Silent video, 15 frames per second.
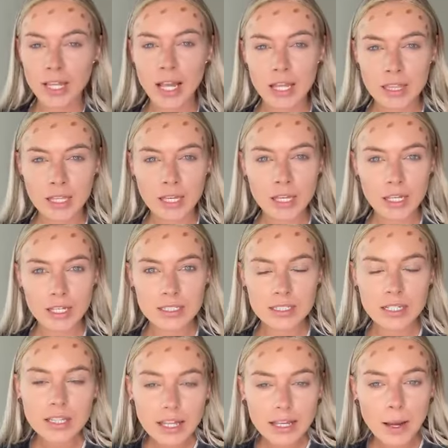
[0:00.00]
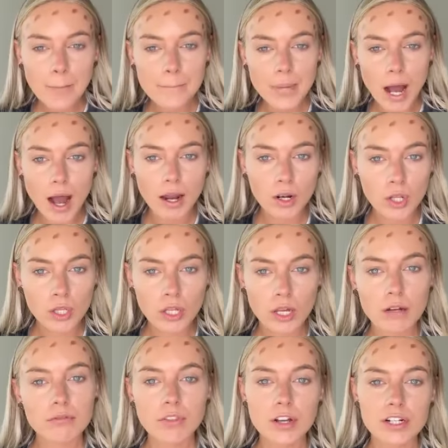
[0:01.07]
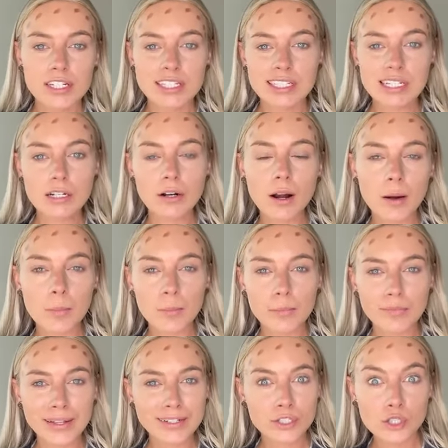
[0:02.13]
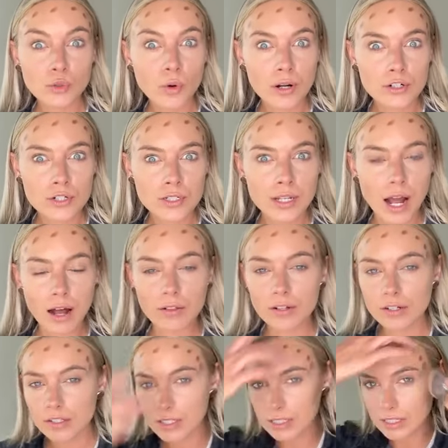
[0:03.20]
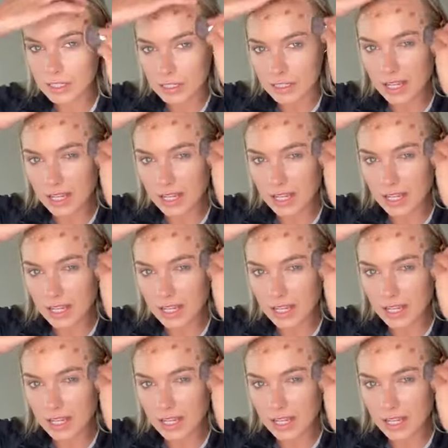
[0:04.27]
Like, I think it isn't like a bottle of their serum like $200. It's